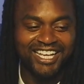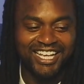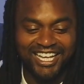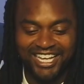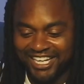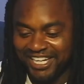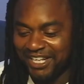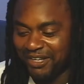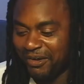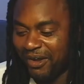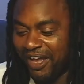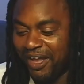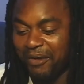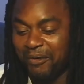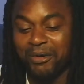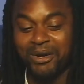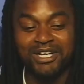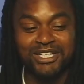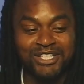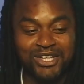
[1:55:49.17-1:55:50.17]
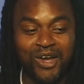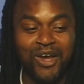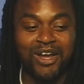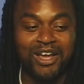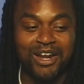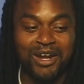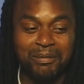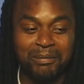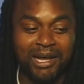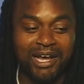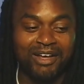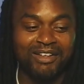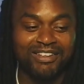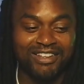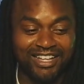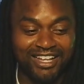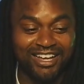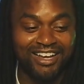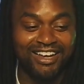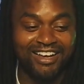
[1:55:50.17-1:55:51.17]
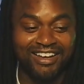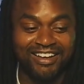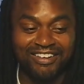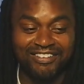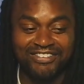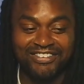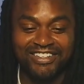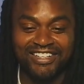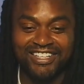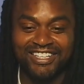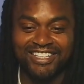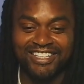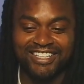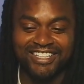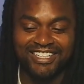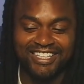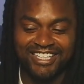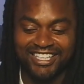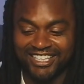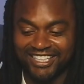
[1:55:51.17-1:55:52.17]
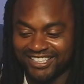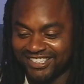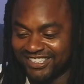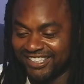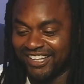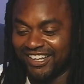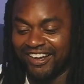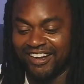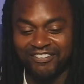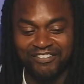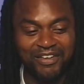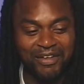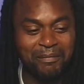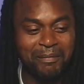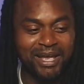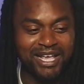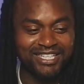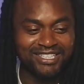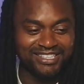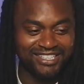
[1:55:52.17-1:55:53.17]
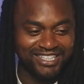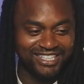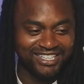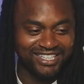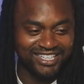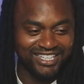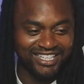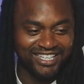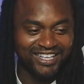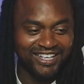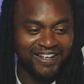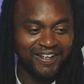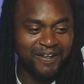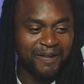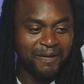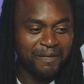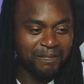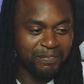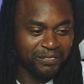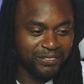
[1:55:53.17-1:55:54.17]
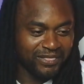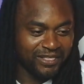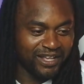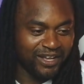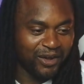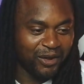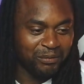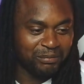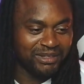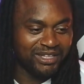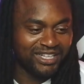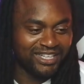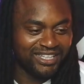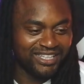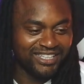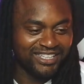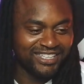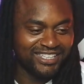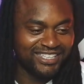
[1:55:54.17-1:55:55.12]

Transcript: Anyway, we're talking about love and stuff and masculinity. I hope that.